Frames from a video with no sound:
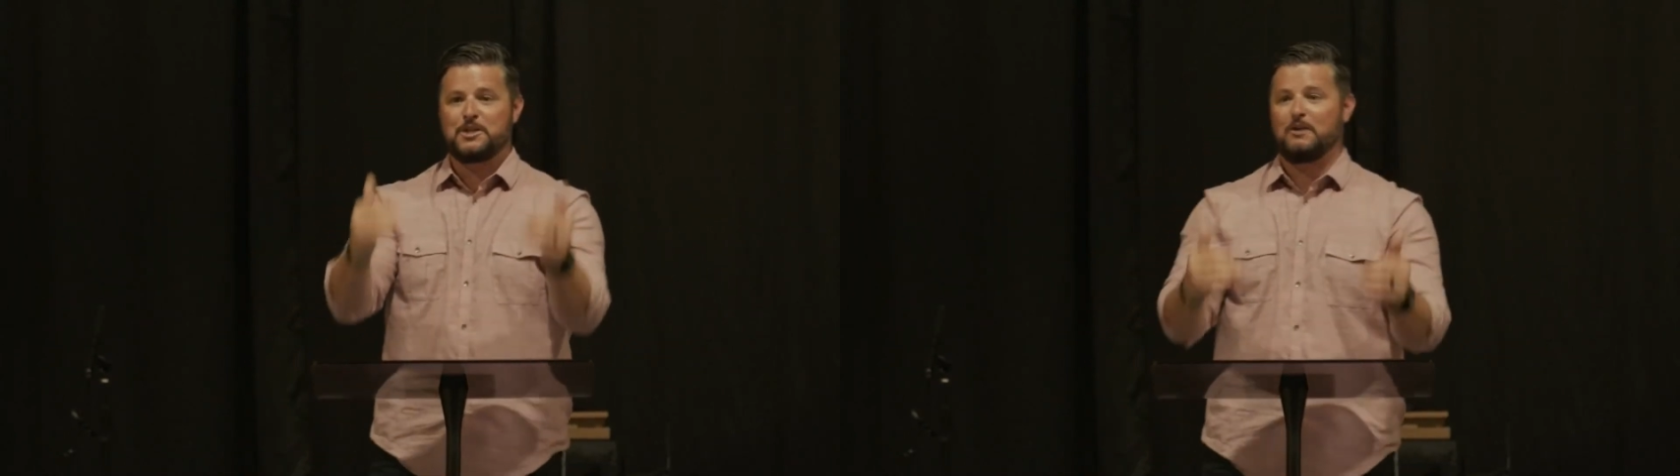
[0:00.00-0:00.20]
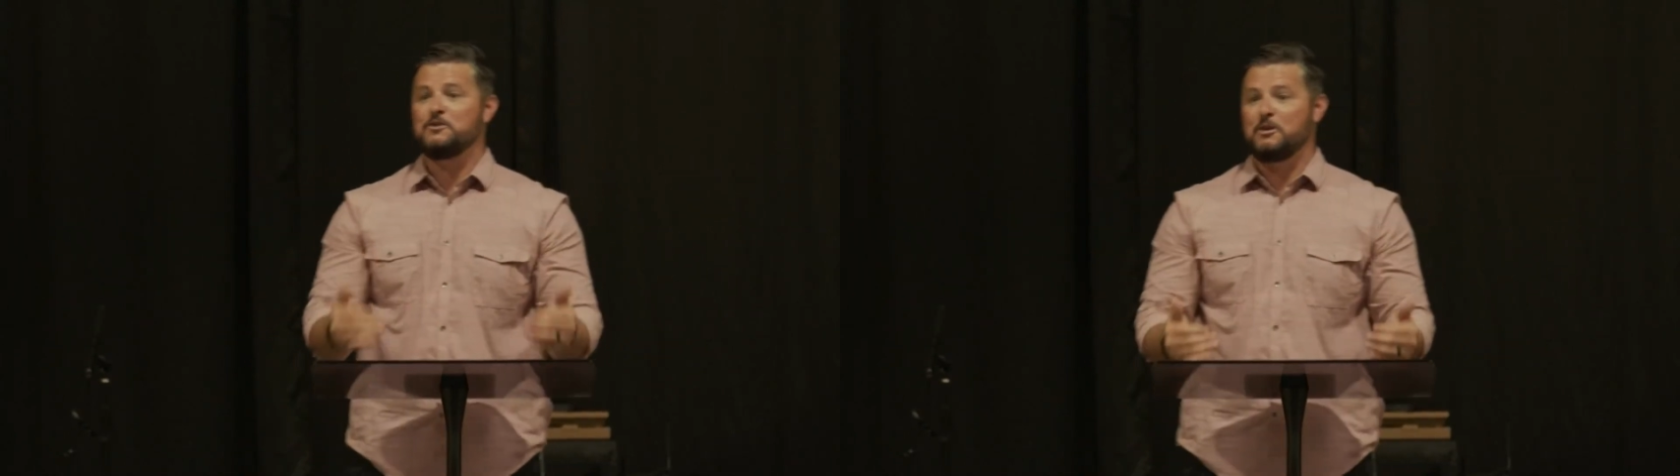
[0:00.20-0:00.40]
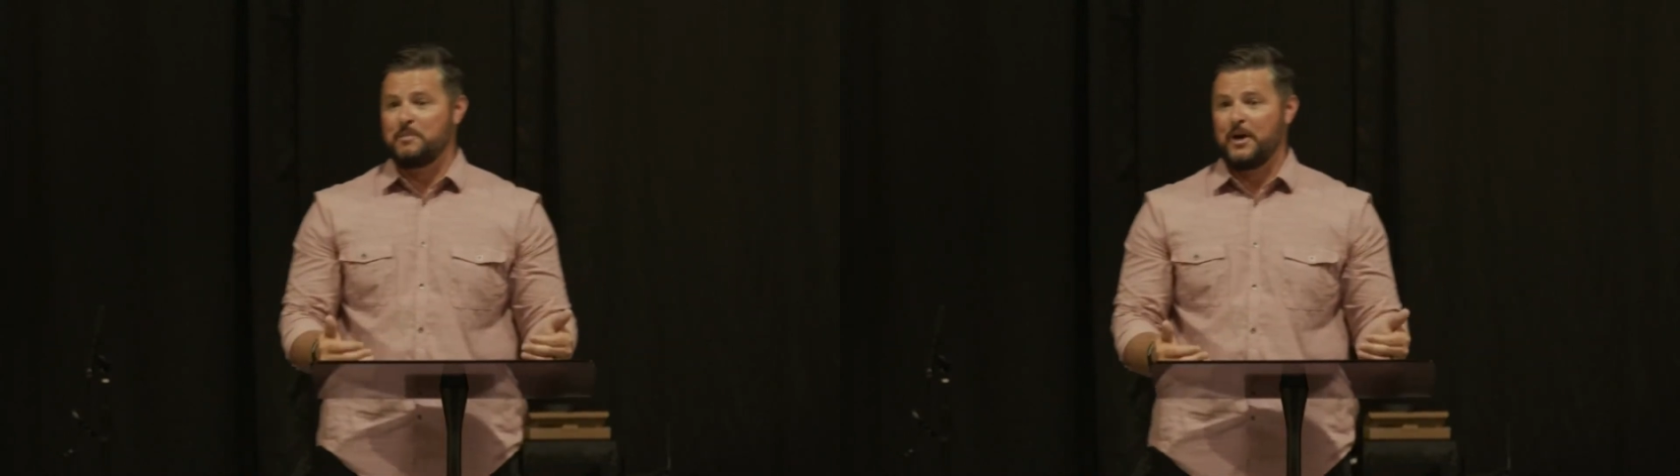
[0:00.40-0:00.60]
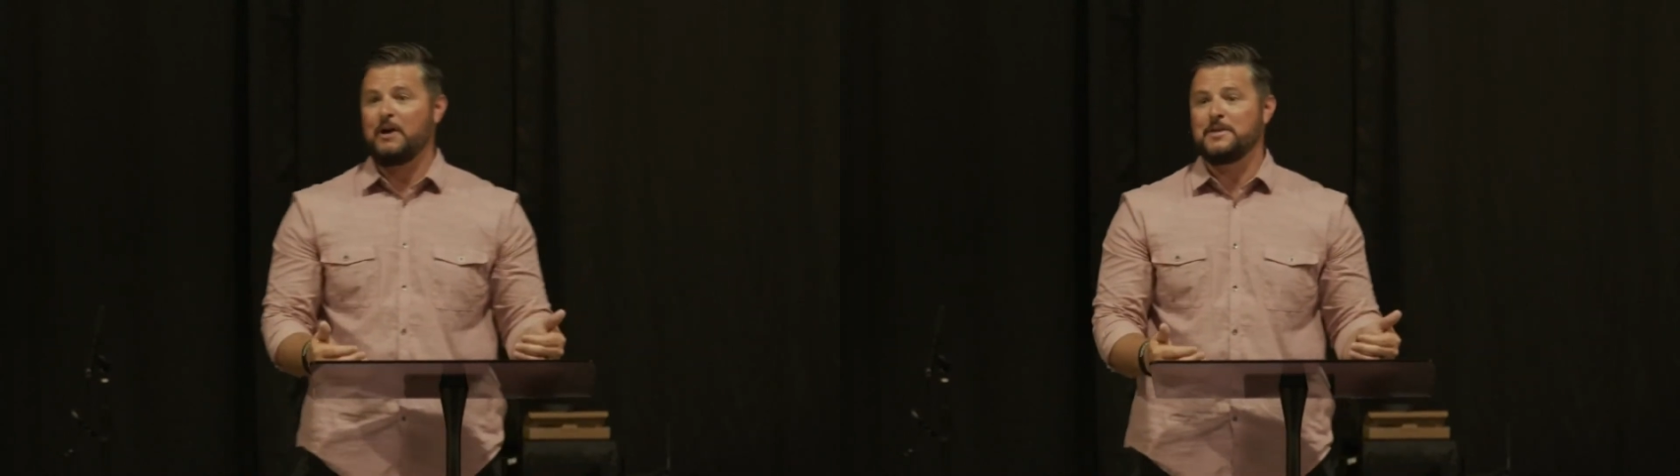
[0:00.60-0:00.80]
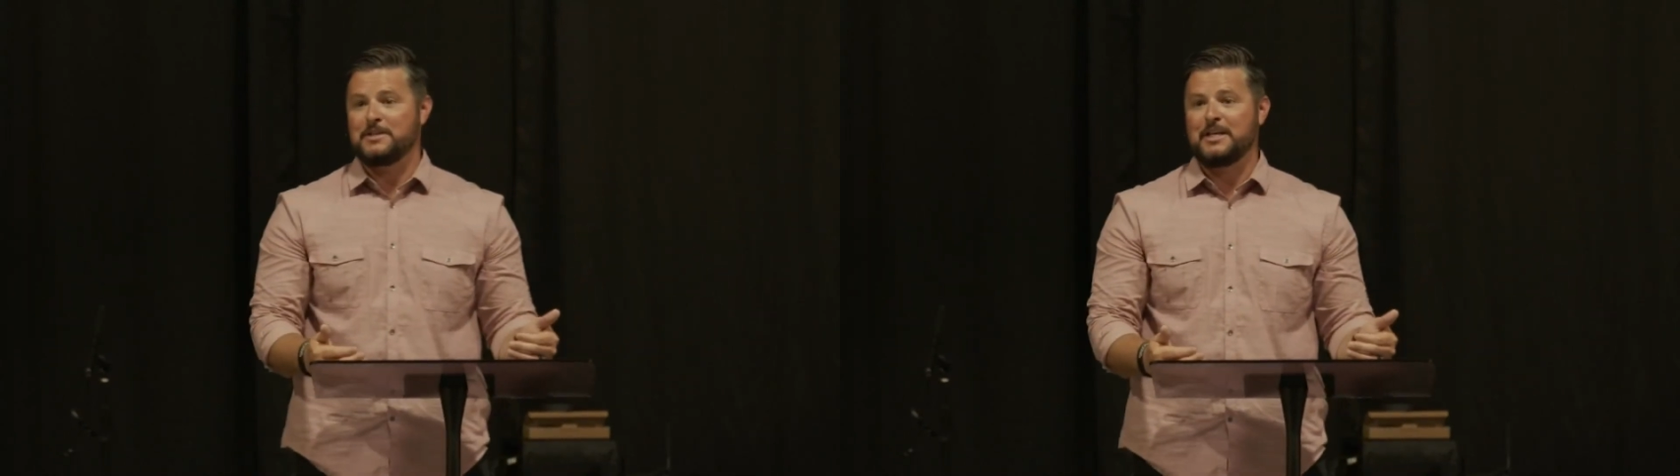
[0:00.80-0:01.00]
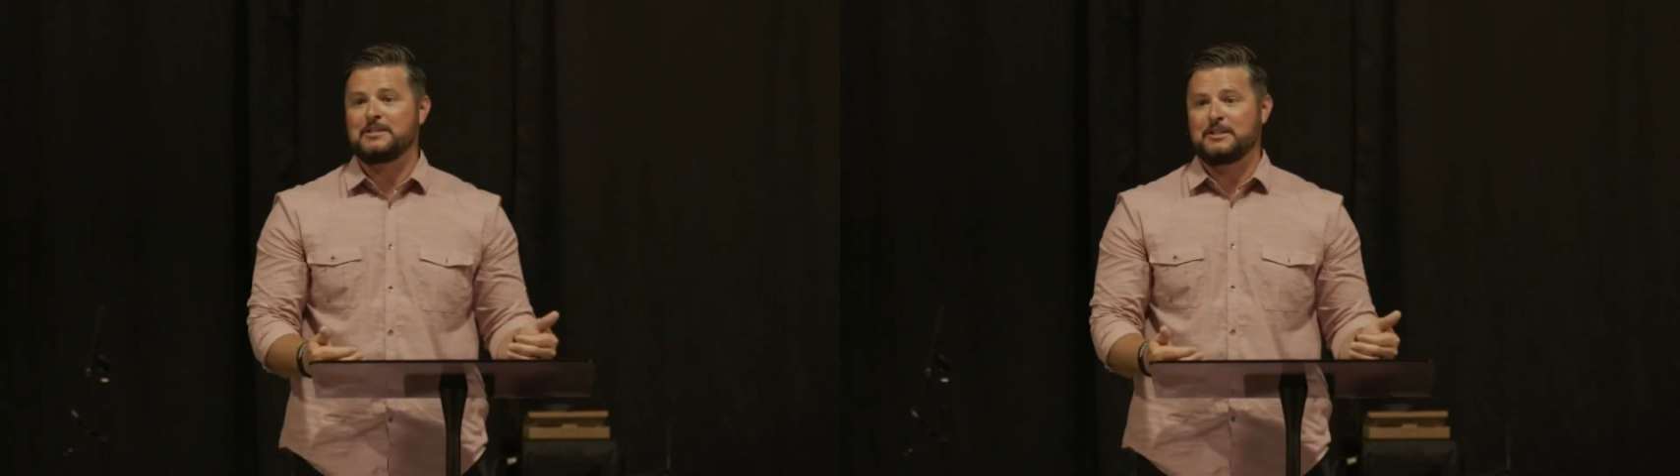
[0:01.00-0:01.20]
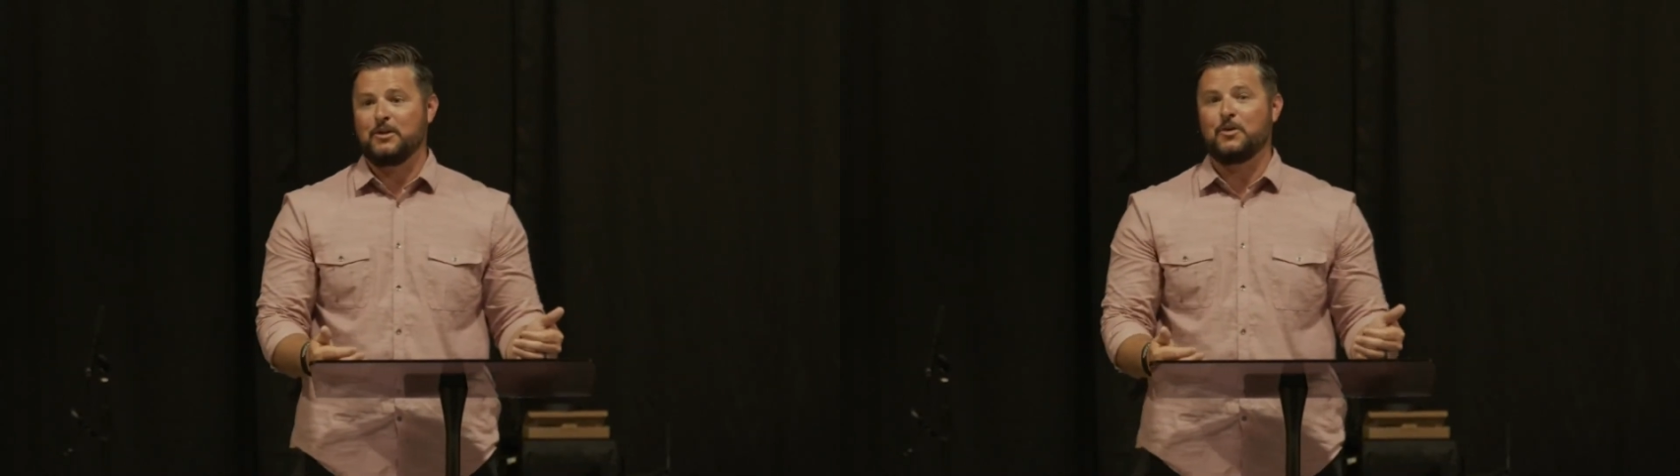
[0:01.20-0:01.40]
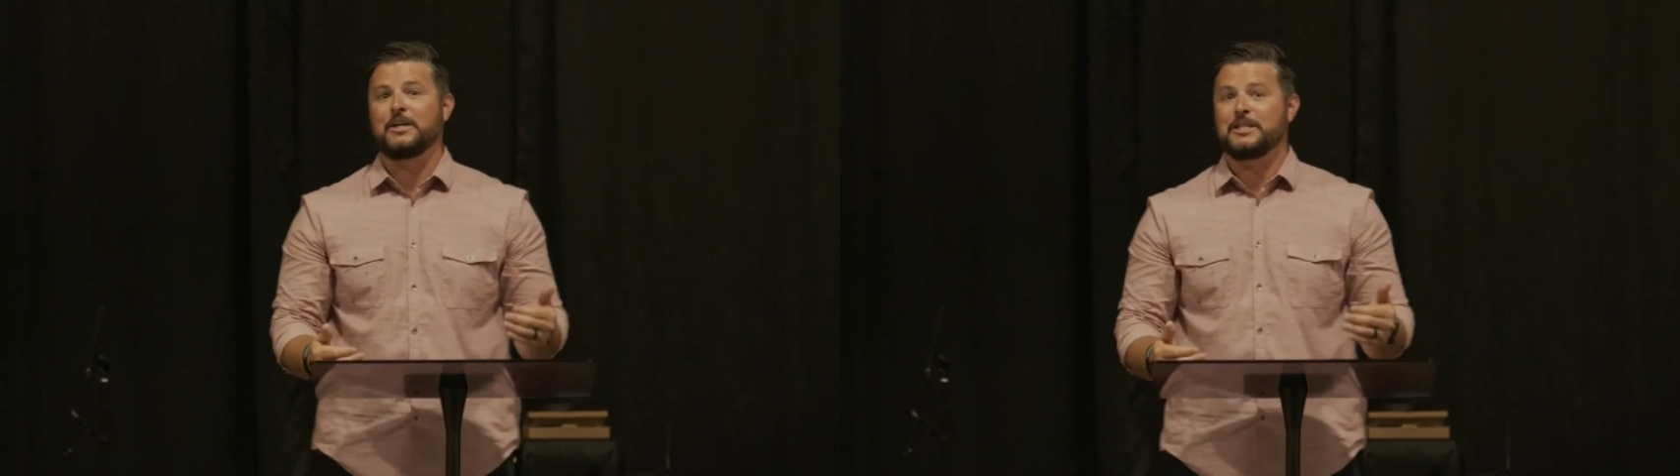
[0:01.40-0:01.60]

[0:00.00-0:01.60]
shall you compare me, says the Lord.